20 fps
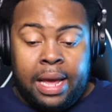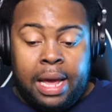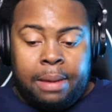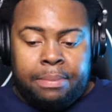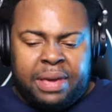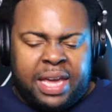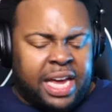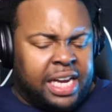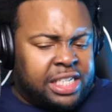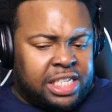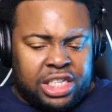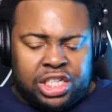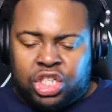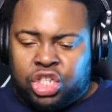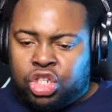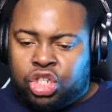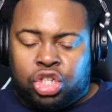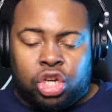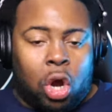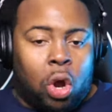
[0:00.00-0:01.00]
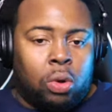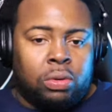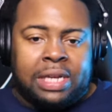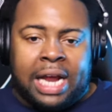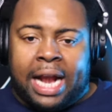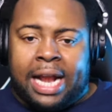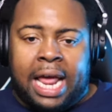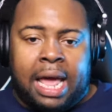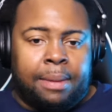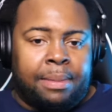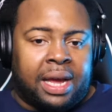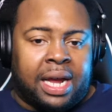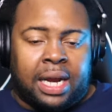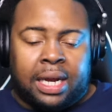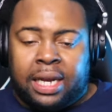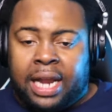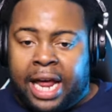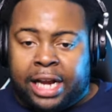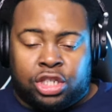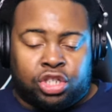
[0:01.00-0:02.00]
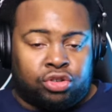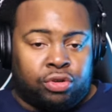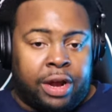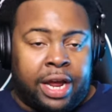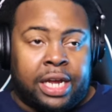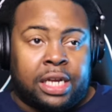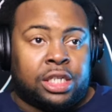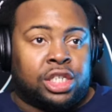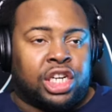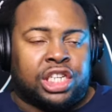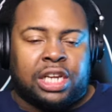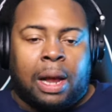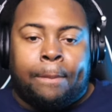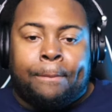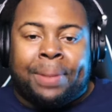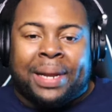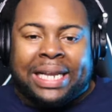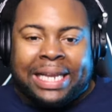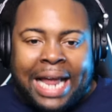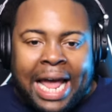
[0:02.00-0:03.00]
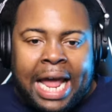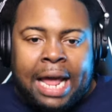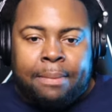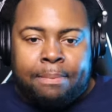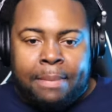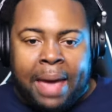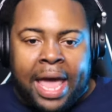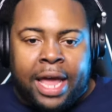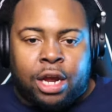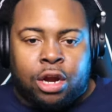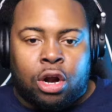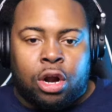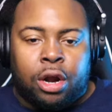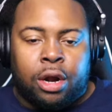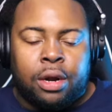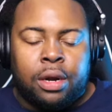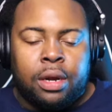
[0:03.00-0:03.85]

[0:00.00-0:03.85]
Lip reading: because he's so dynamic, electric, just a playmaker,